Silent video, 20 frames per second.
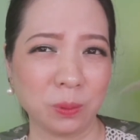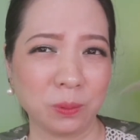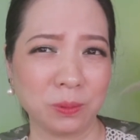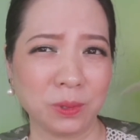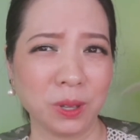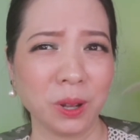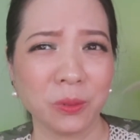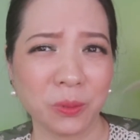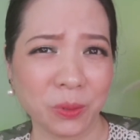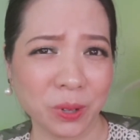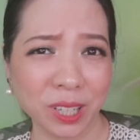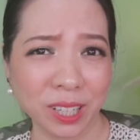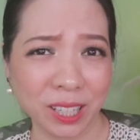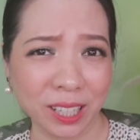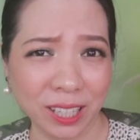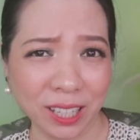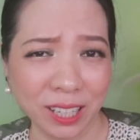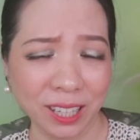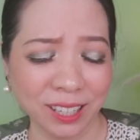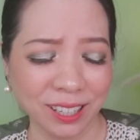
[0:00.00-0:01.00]
not
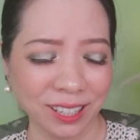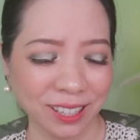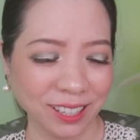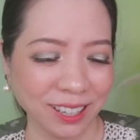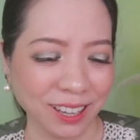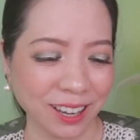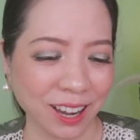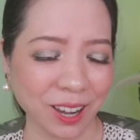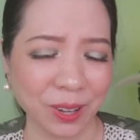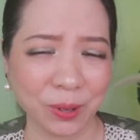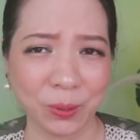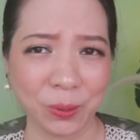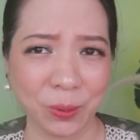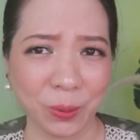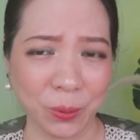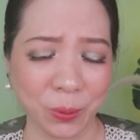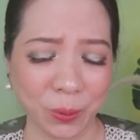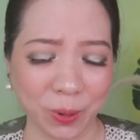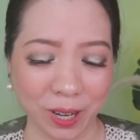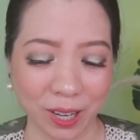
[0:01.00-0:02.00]
really. I don't know
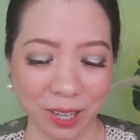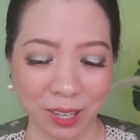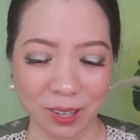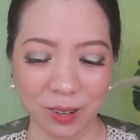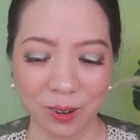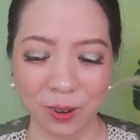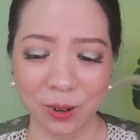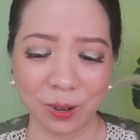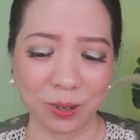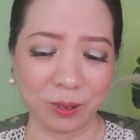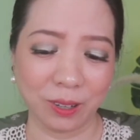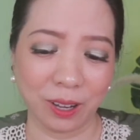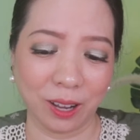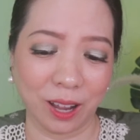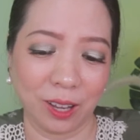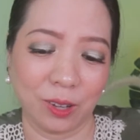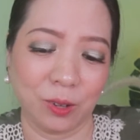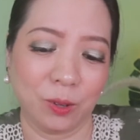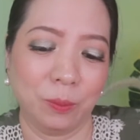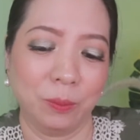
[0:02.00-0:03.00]
why, or
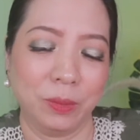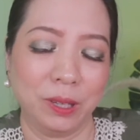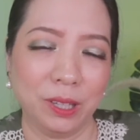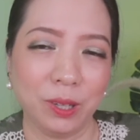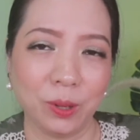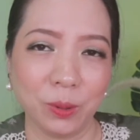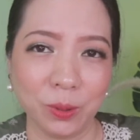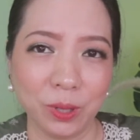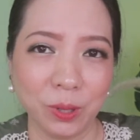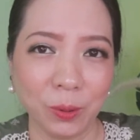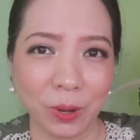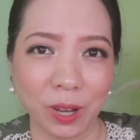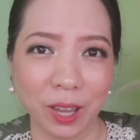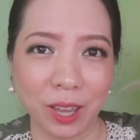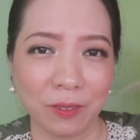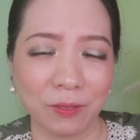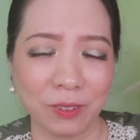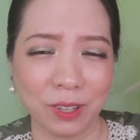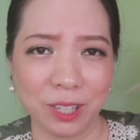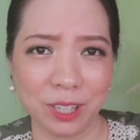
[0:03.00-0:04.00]
I could be the only one
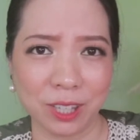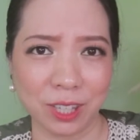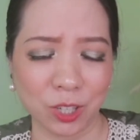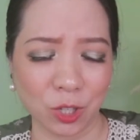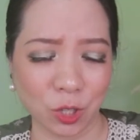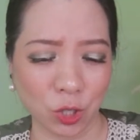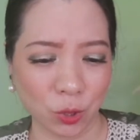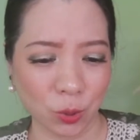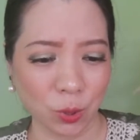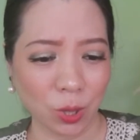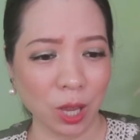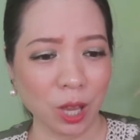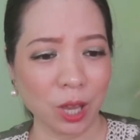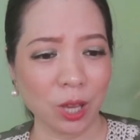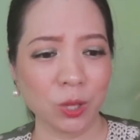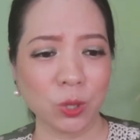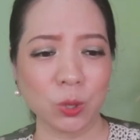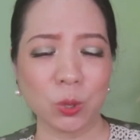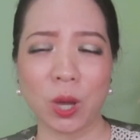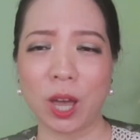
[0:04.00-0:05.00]
having this issue.
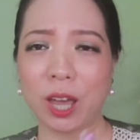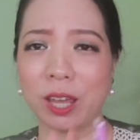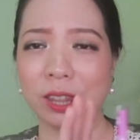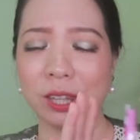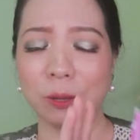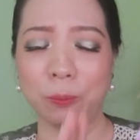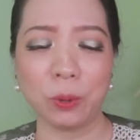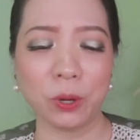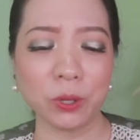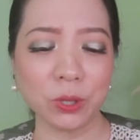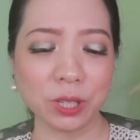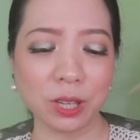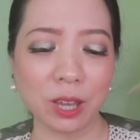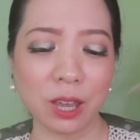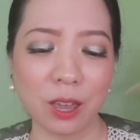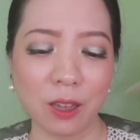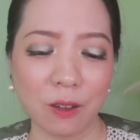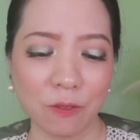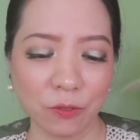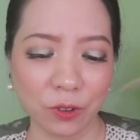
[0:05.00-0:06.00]
So I deposited
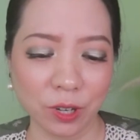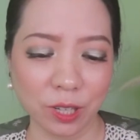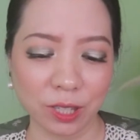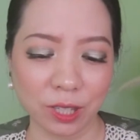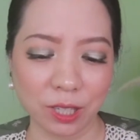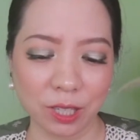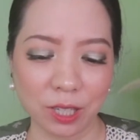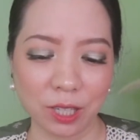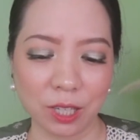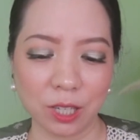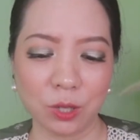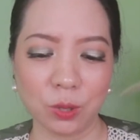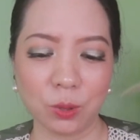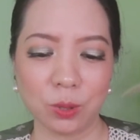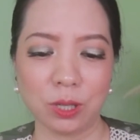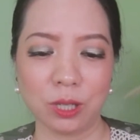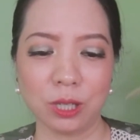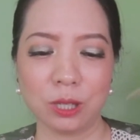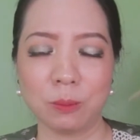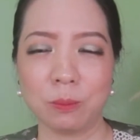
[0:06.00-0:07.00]
everything into
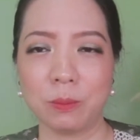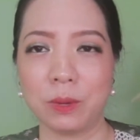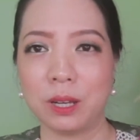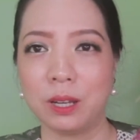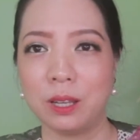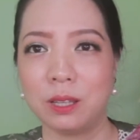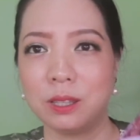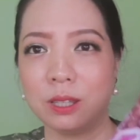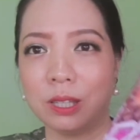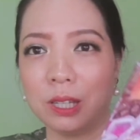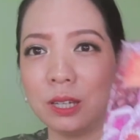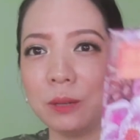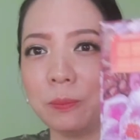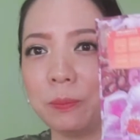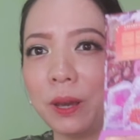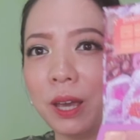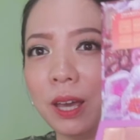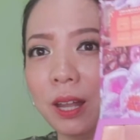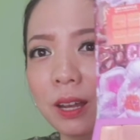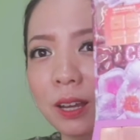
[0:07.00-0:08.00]
this magnetic
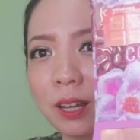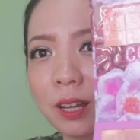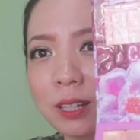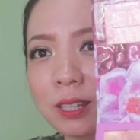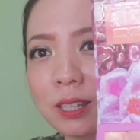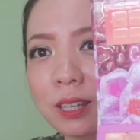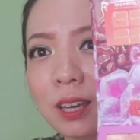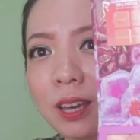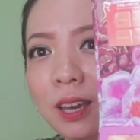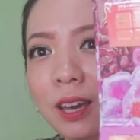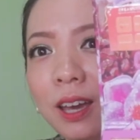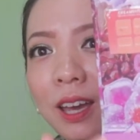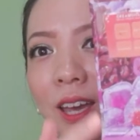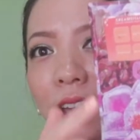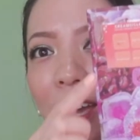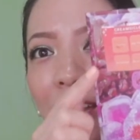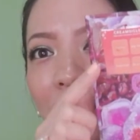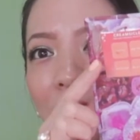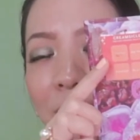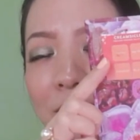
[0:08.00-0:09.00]
palette
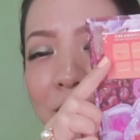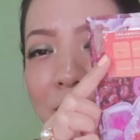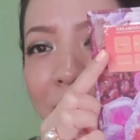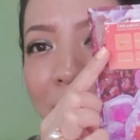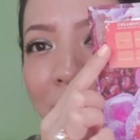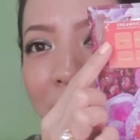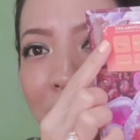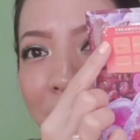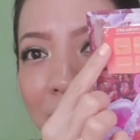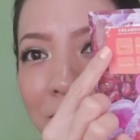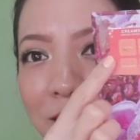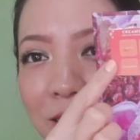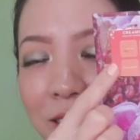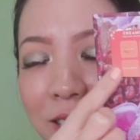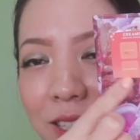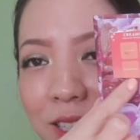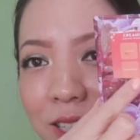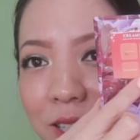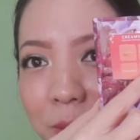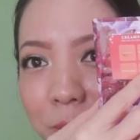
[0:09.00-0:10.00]
and cut
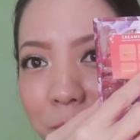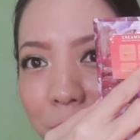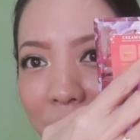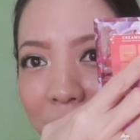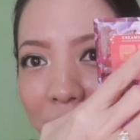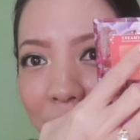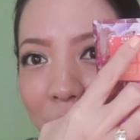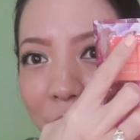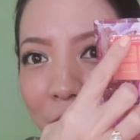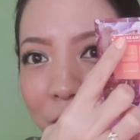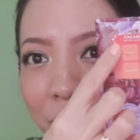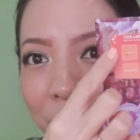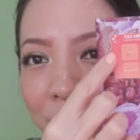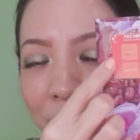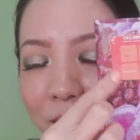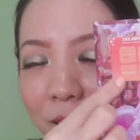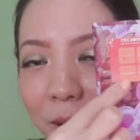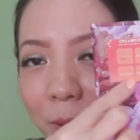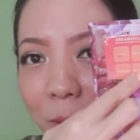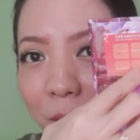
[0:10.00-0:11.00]
the back of their
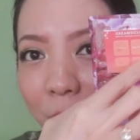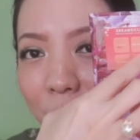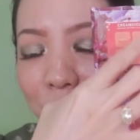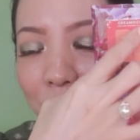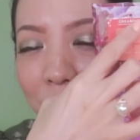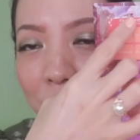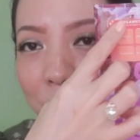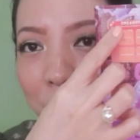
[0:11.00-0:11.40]
outer